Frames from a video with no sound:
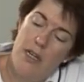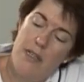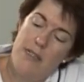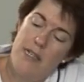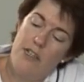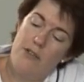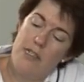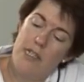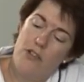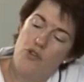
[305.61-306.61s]
until you
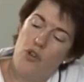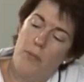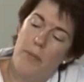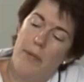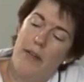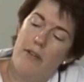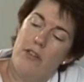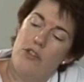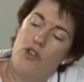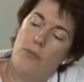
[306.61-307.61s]
see a drop appear
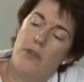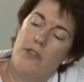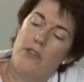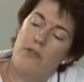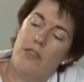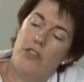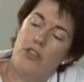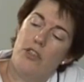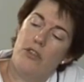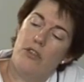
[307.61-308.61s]
at the top of the
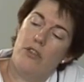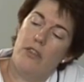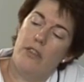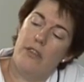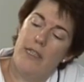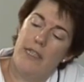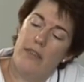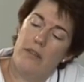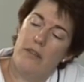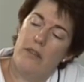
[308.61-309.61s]
syringe and
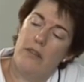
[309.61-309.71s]
needle.